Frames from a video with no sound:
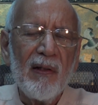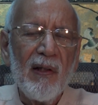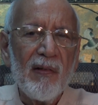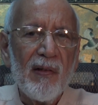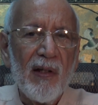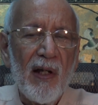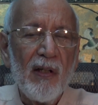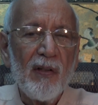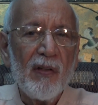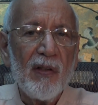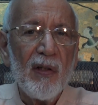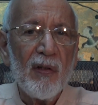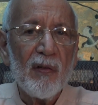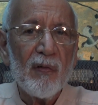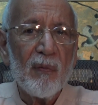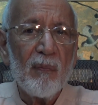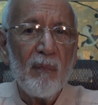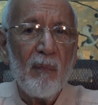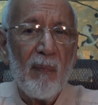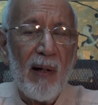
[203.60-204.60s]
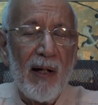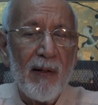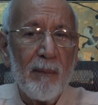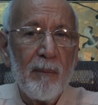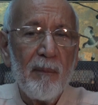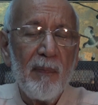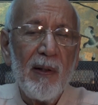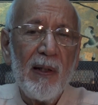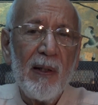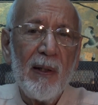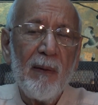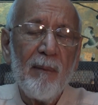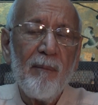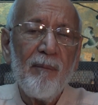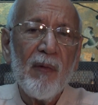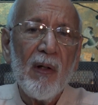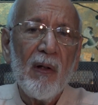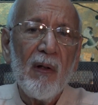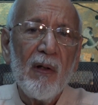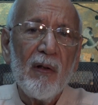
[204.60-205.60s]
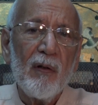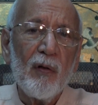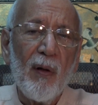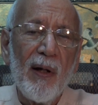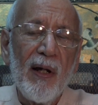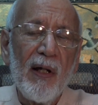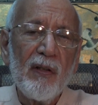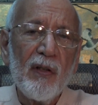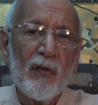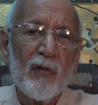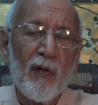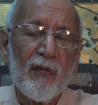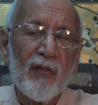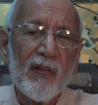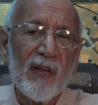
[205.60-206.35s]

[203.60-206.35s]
these ages might be your ages of